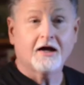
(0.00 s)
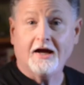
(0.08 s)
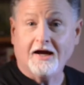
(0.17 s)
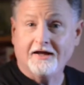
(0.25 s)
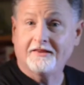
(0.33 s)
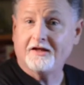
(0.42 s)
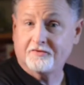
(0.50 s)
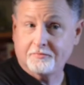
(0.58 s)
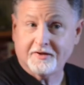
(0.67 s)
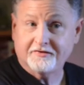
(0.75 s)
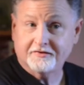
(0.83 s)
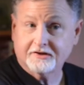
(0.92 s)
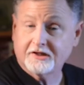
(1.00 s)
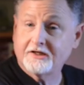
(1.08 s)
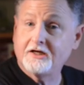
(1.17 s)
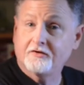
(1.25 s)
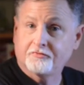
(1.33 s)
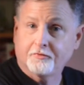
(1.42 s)
And that's
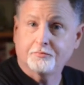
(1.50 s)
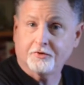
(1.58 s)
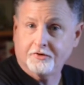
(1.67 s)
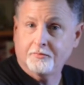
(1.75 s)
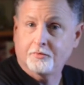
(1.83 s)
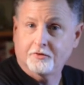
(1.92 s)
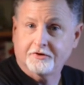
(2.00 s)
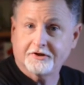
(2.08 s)
basically it for putting the board